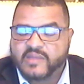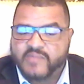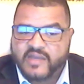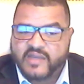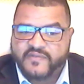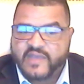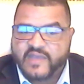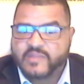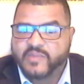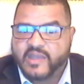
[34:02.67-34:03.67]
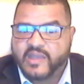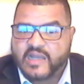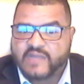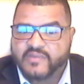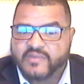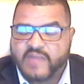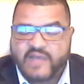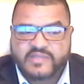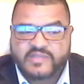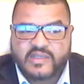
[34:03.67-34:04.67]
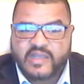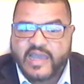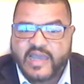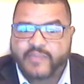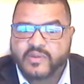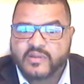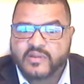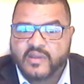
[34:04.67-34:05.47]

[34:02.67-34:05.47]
make a family man out of him. I've seen it happen.